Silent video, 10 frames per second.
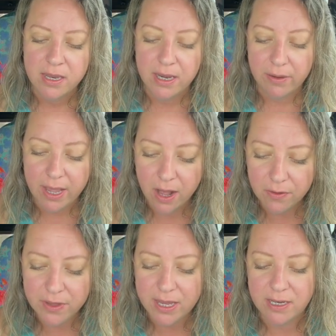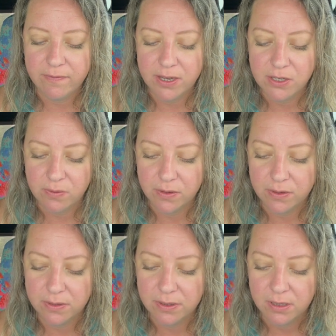now, healthy
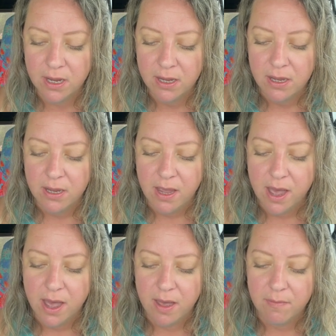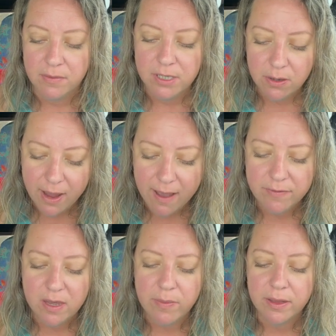individuals um, do have
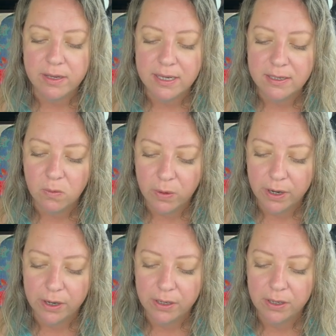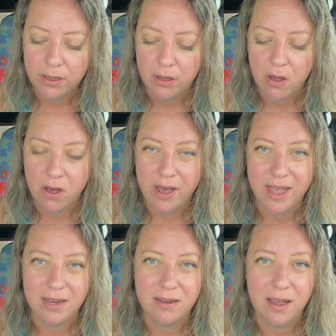the ability to work
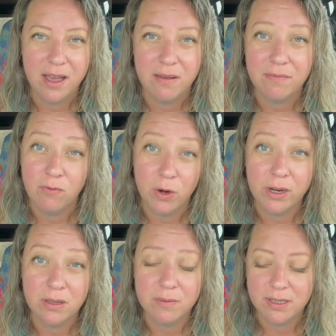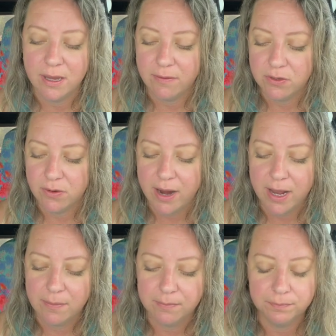on um, work on themselves, right,